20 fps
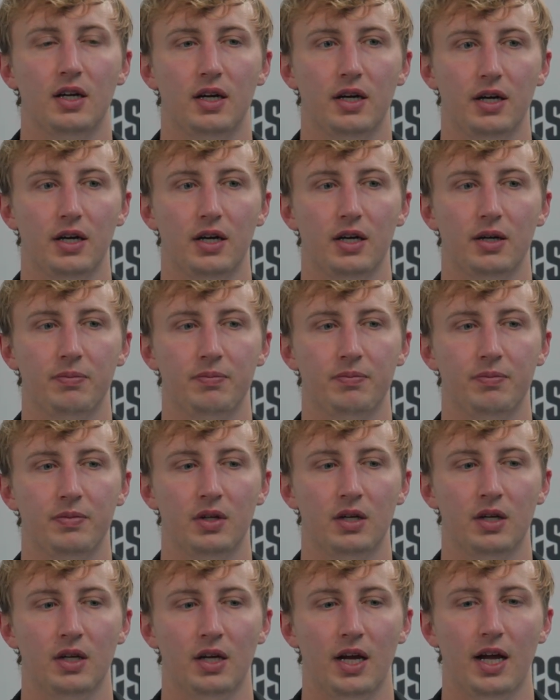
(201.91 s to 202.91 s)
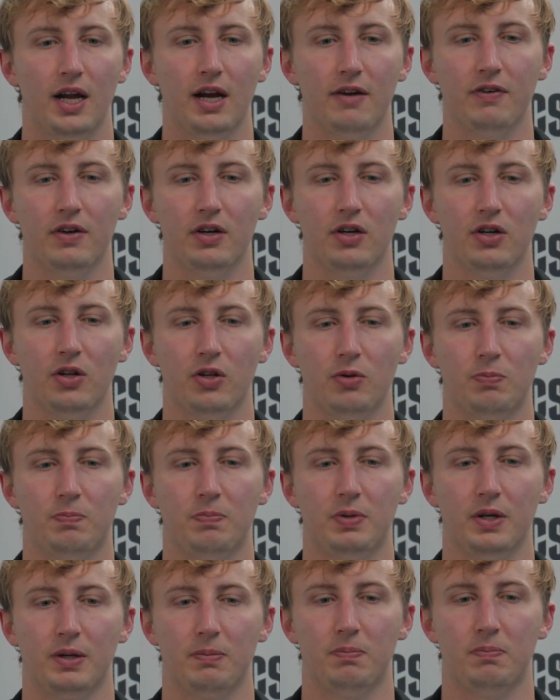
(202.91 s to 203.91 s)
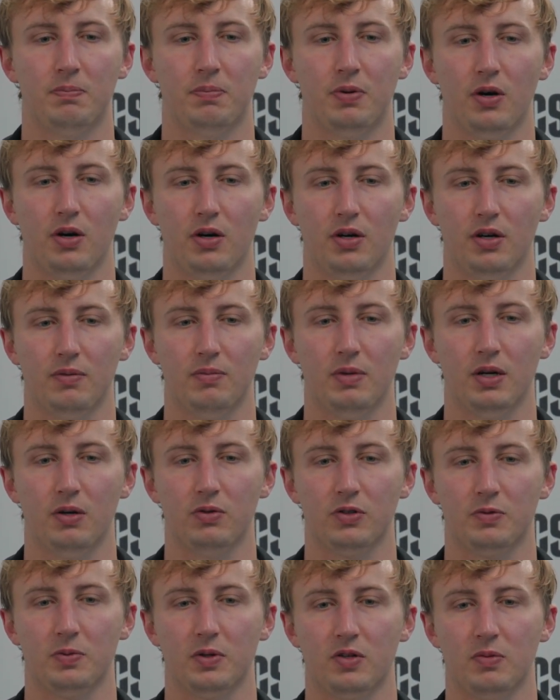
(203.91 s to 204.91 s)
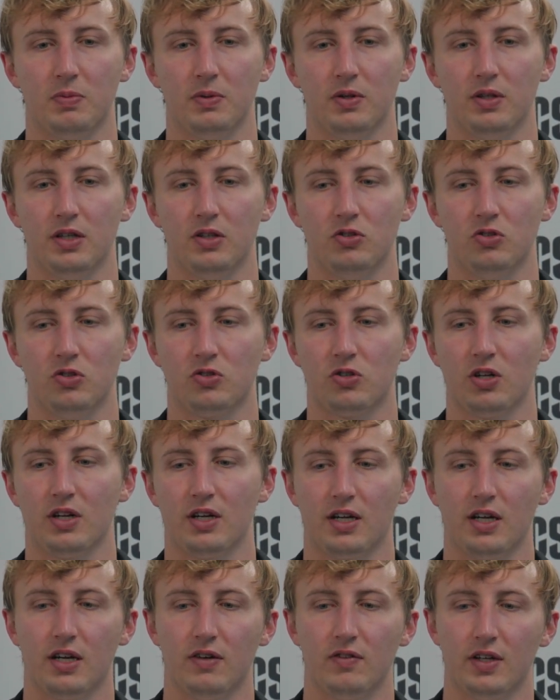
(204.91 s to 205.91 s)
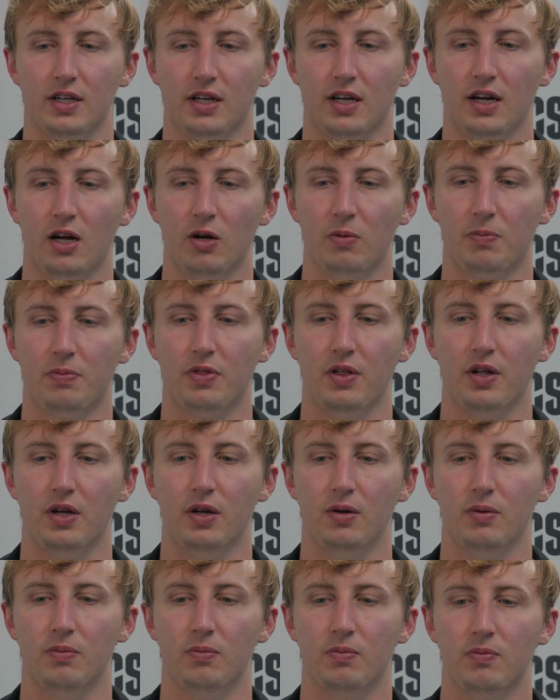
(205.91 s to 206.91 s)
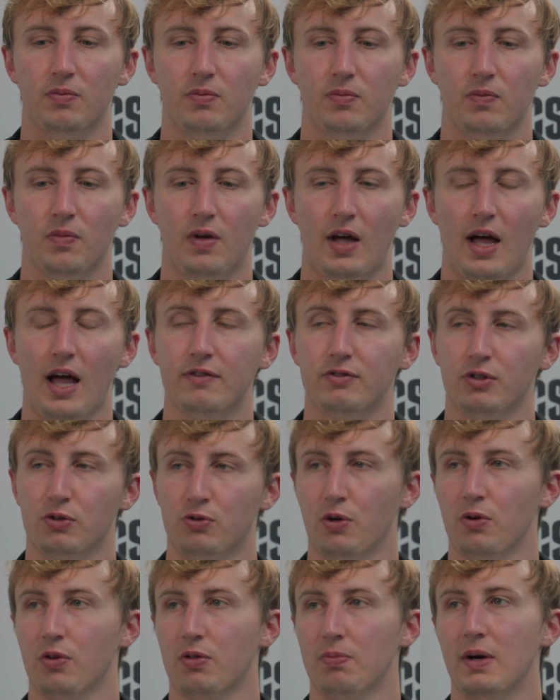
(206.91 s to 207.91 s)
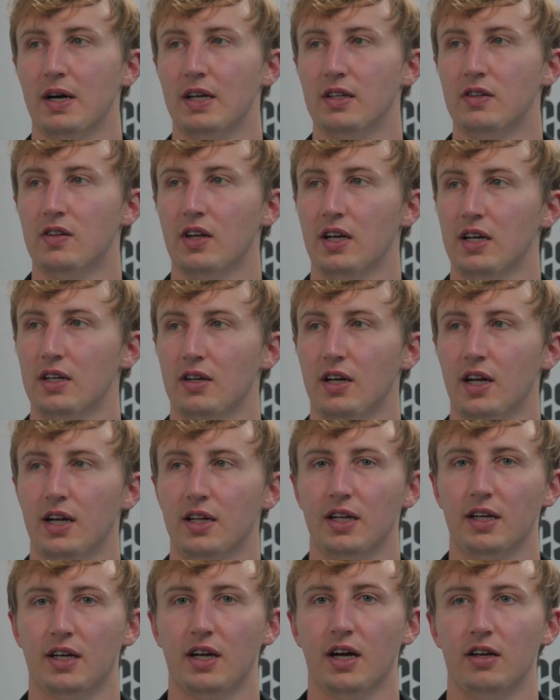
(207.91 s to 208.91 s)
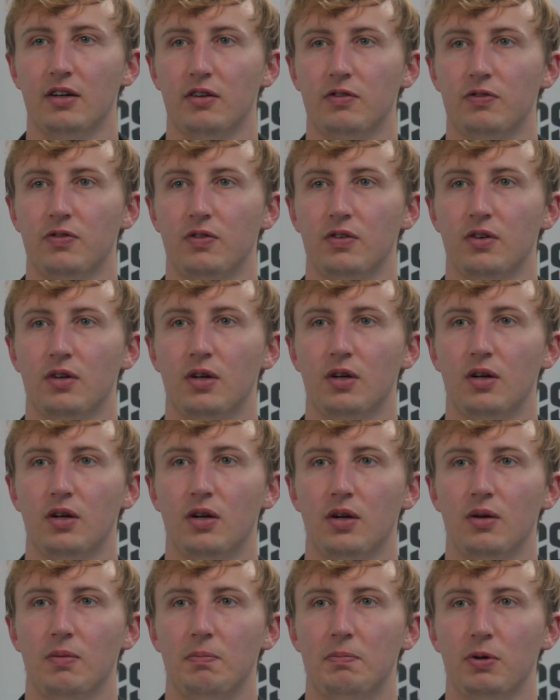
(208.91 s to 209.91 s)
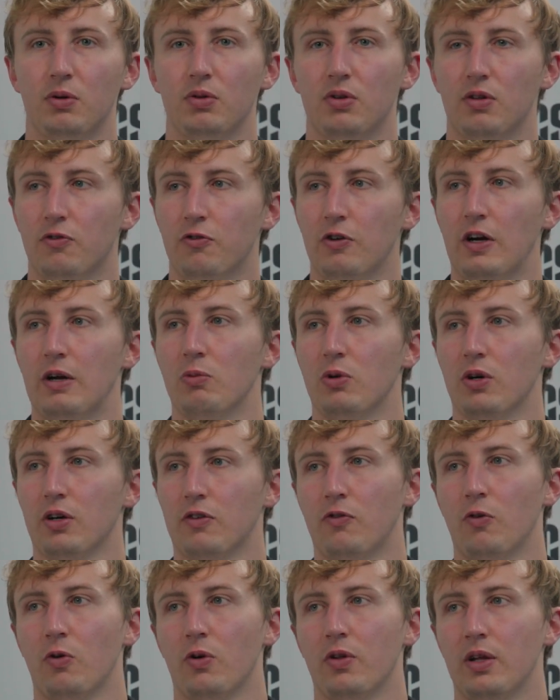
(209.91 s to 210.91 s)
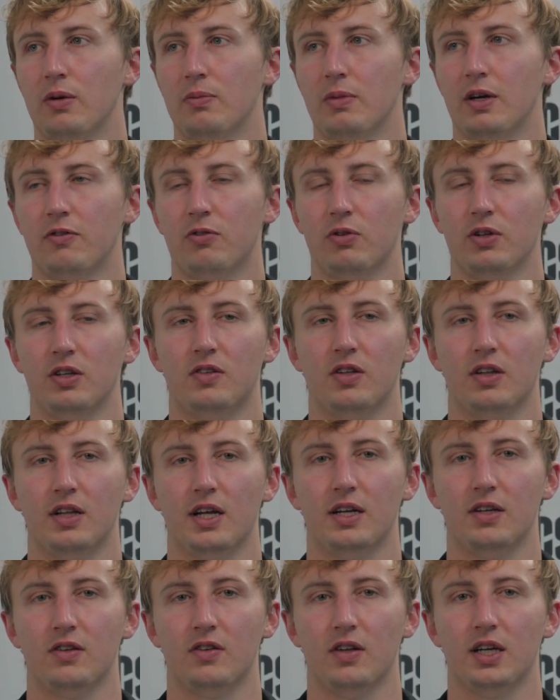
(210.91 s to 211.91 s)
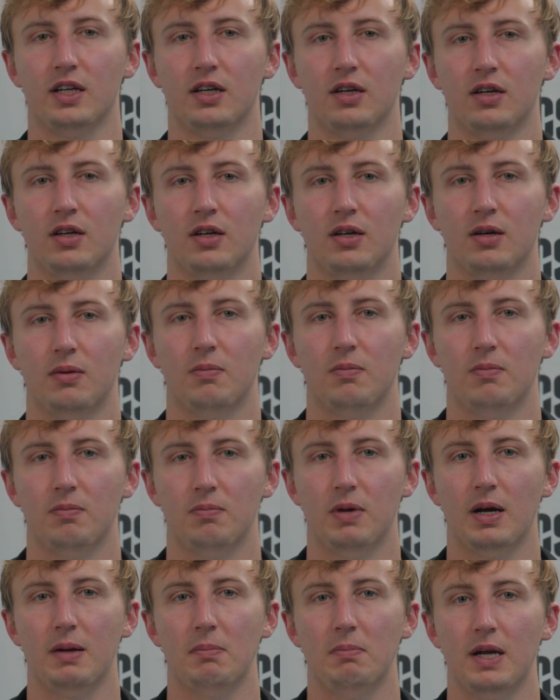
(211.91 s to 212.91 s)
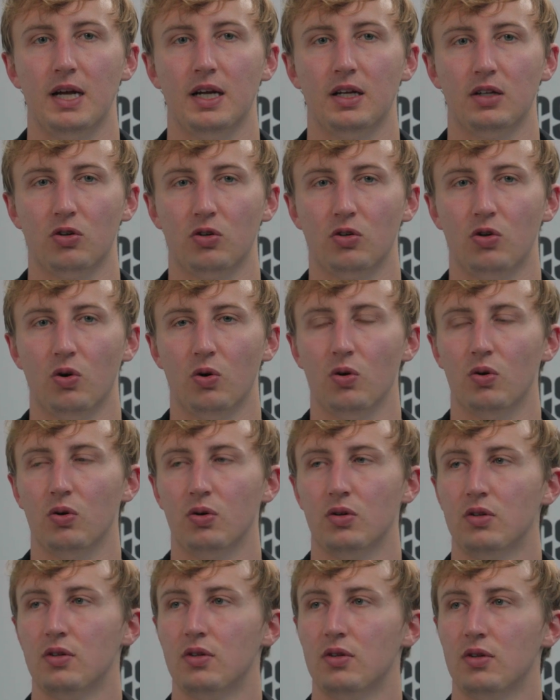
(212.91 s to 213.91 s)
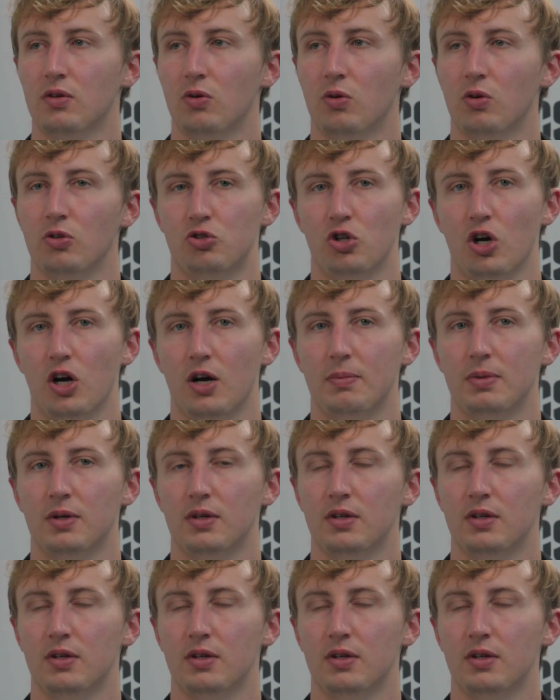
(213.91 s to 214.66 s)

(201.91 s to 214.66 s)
And I find another big part of my responsibility is just trying to kind of like help them have a growth mindset and like kind of build the framework for them. I really see that as like my main goal or job.